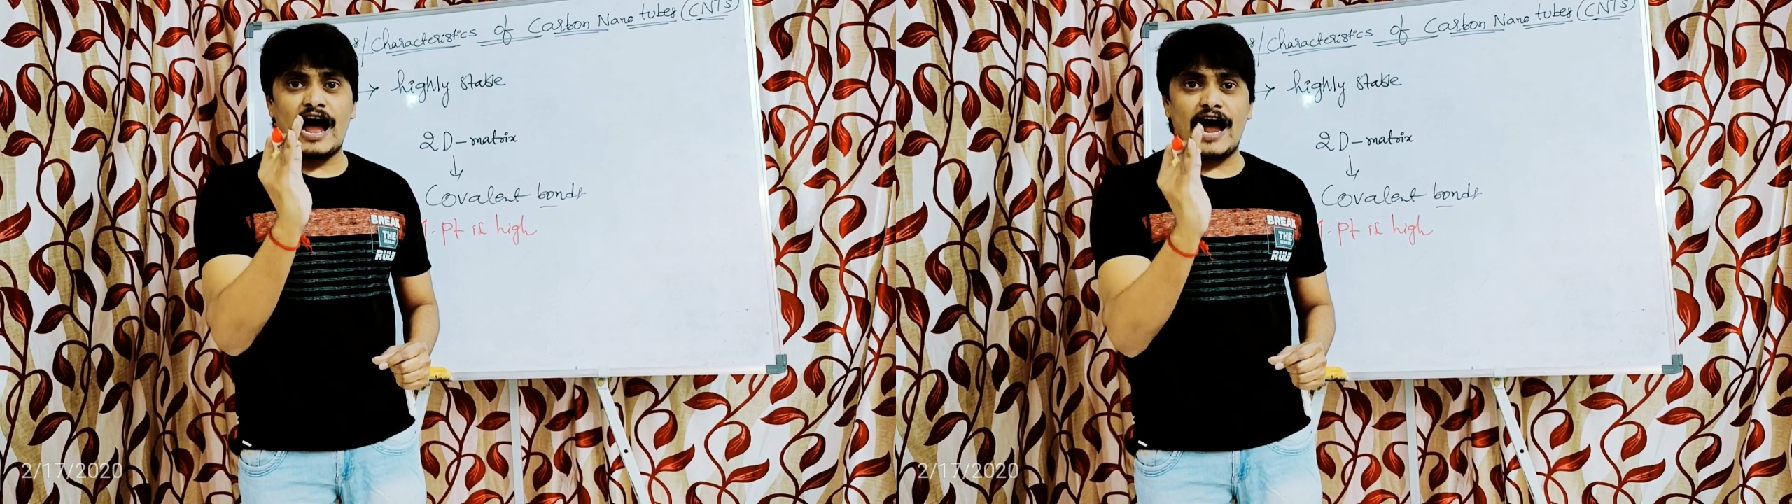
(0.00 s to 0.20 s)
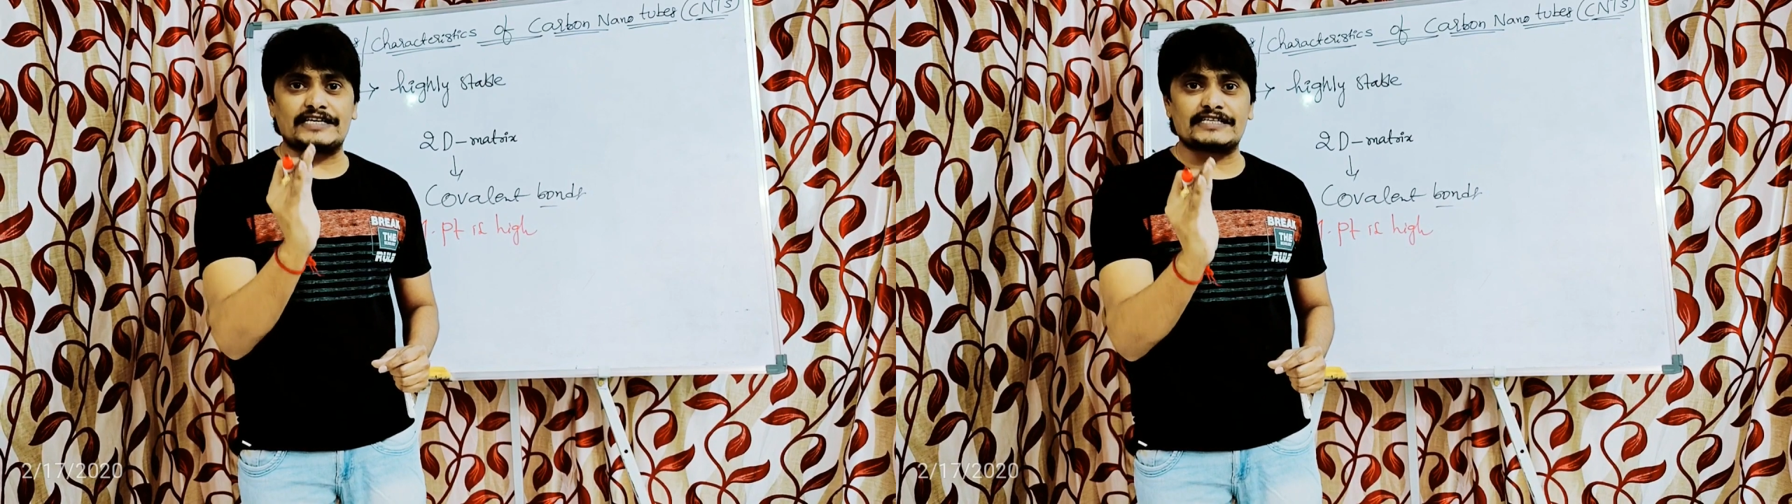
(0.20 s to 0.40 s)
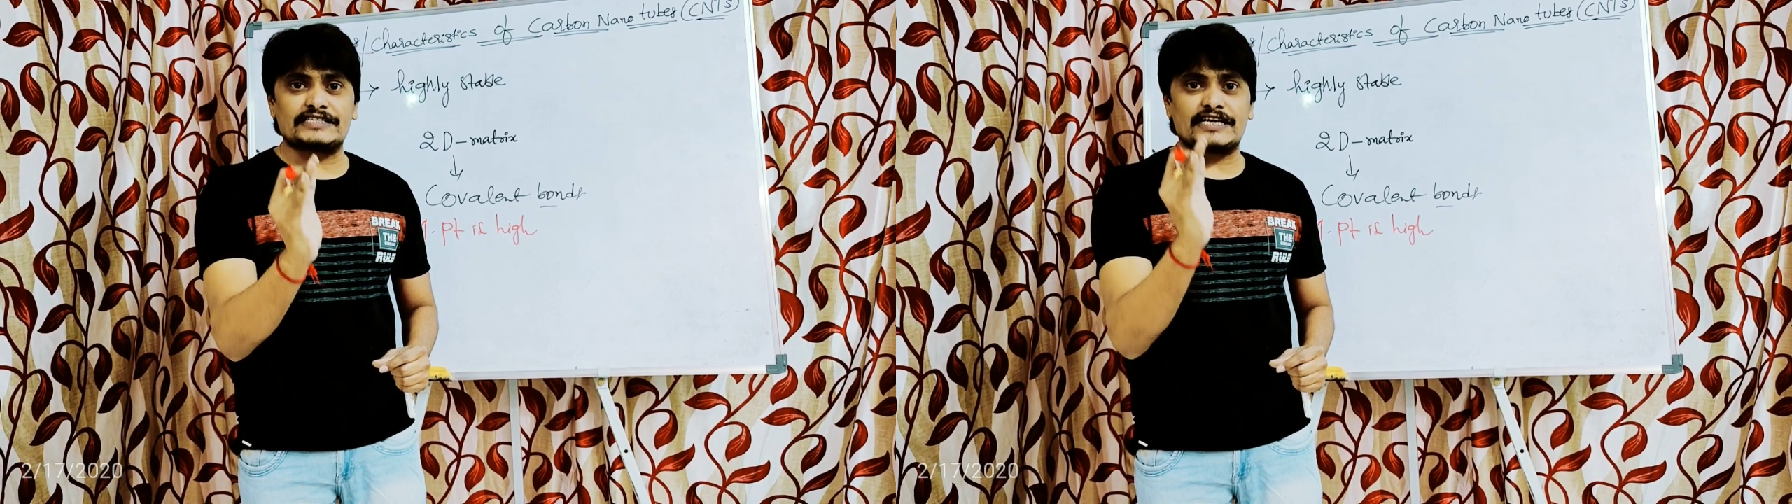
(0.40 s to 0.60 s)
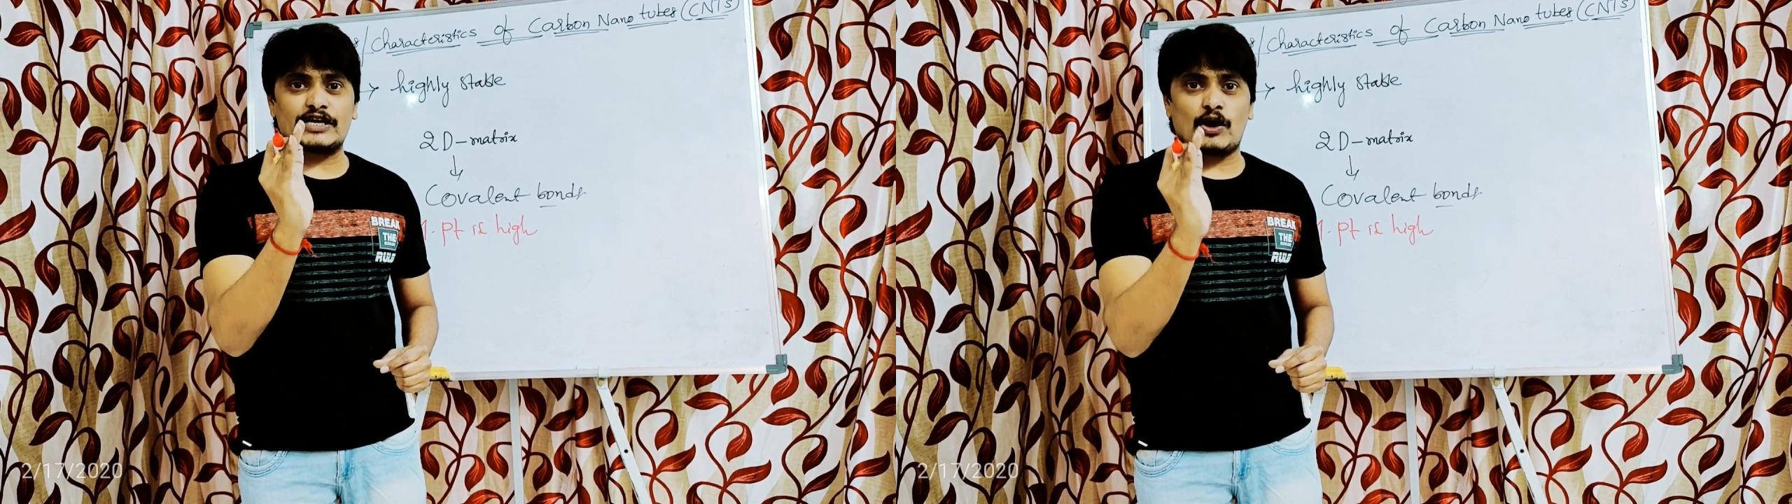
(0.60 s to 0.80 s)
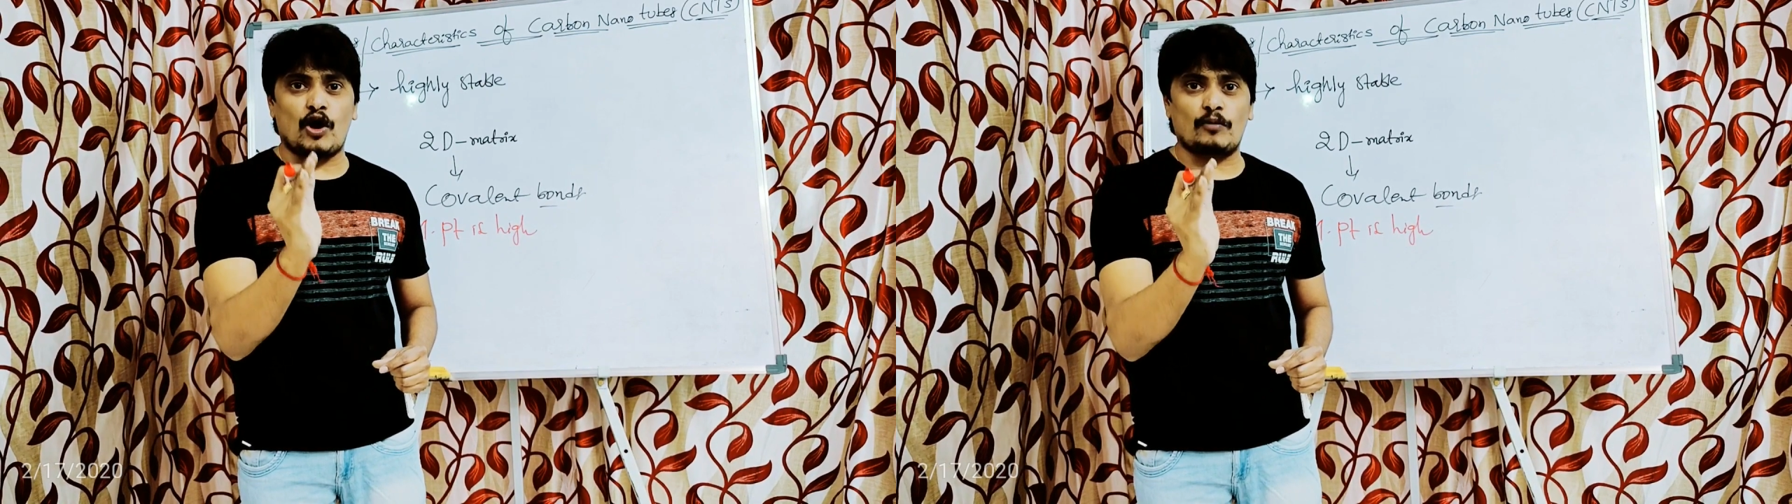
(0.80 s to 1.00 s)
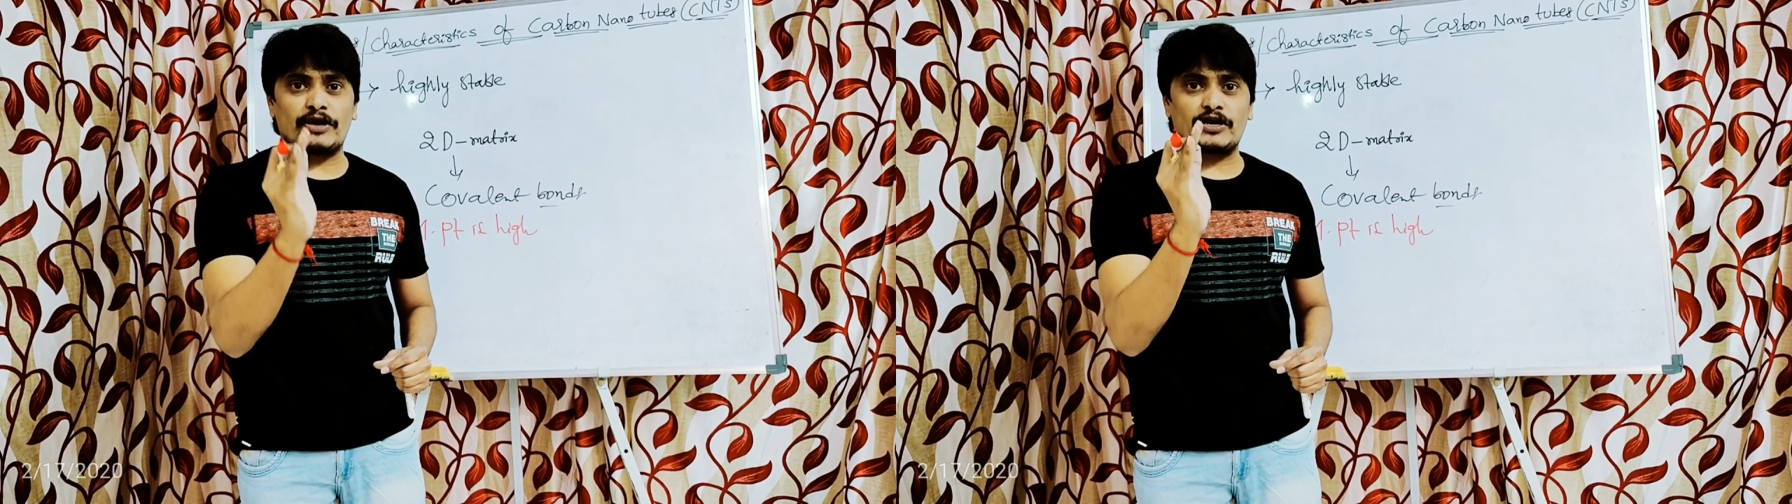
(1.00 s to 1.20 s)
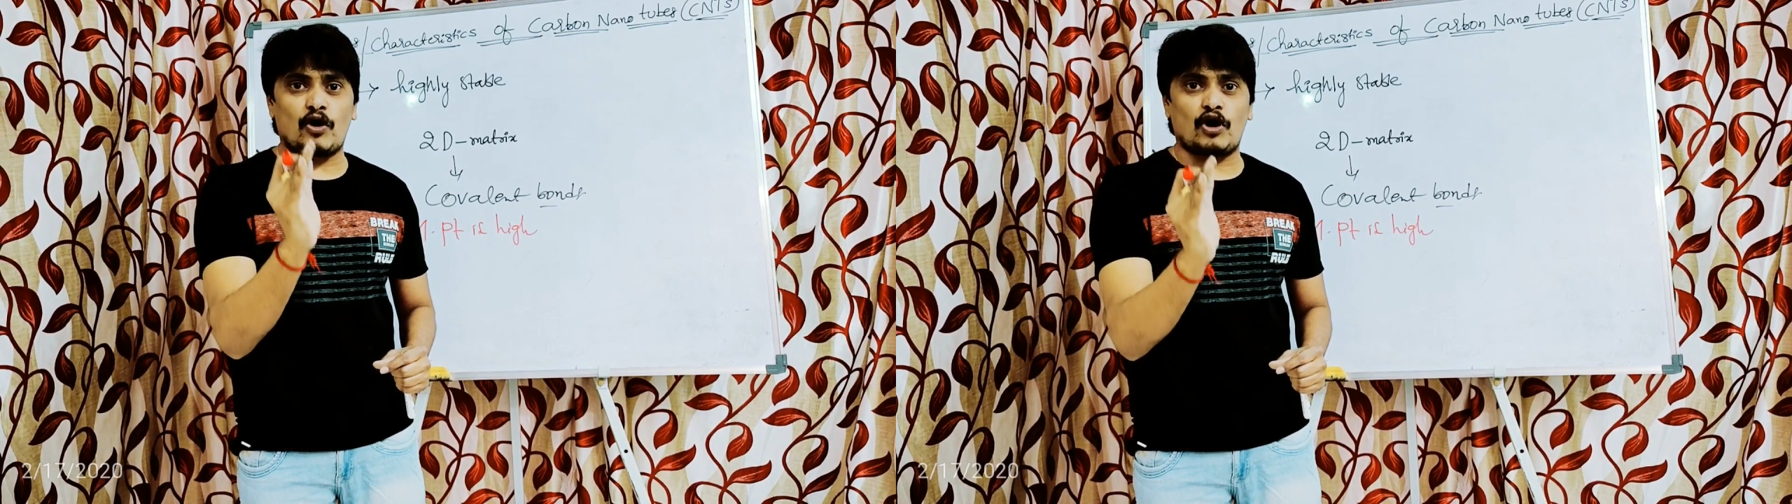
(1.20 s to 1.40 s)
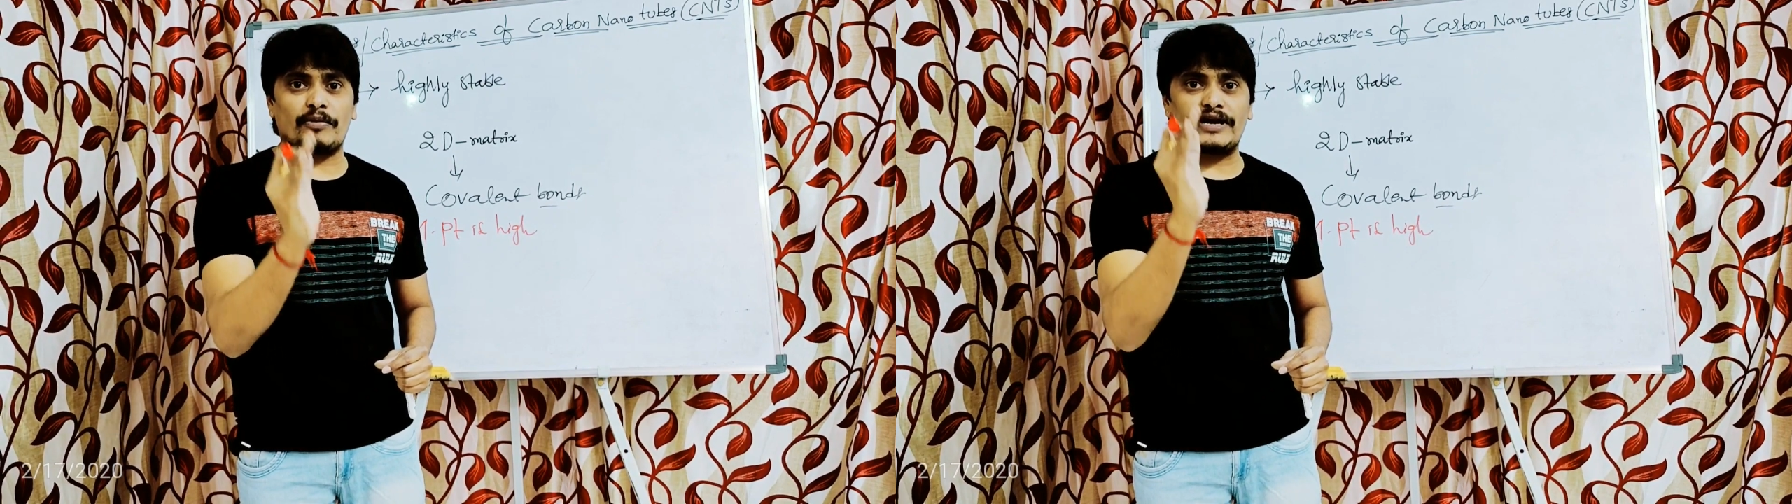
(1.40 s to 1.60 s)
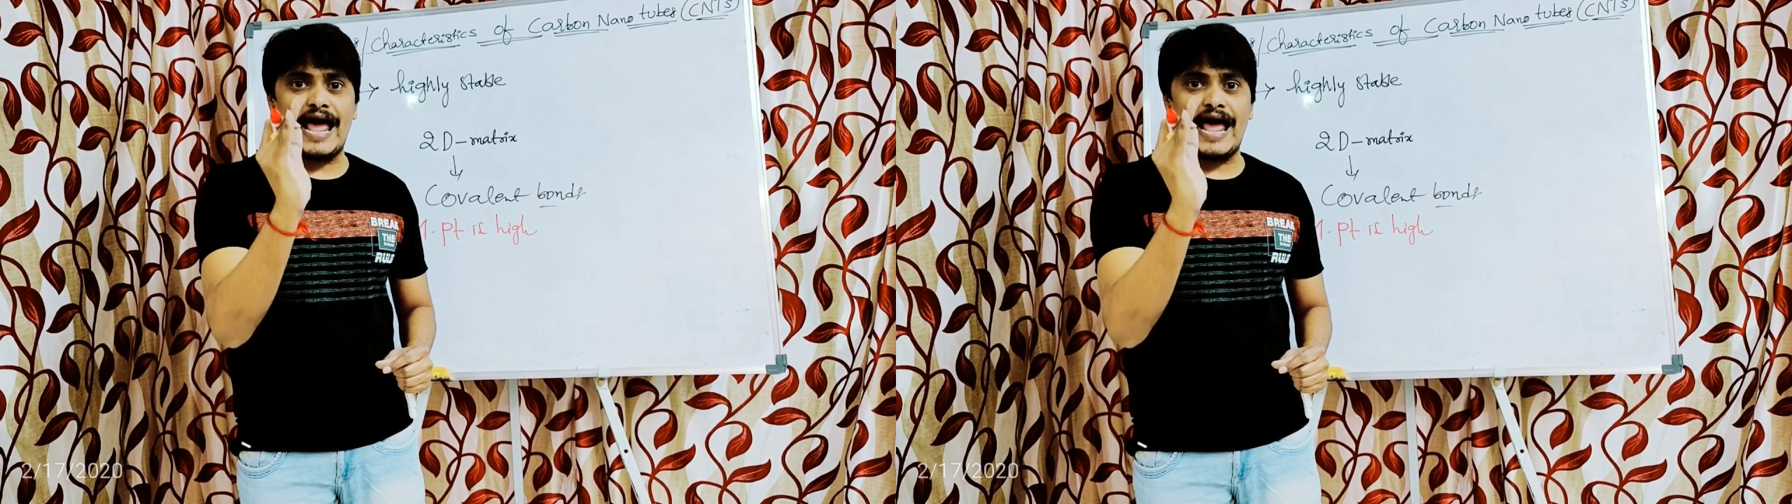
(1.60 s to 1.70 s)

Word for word: adjacent carbon-carbon